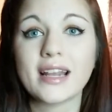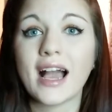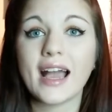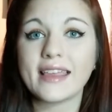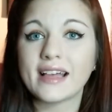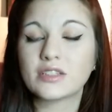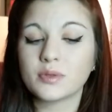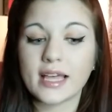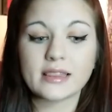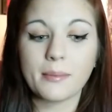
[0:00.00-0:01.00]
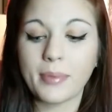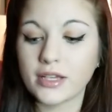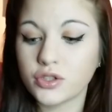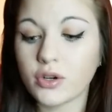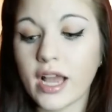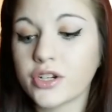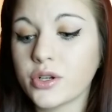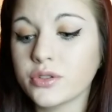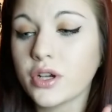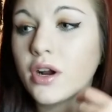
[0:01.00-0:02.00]
that's when like the best drag
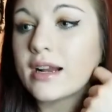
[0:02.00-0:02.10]
shows are,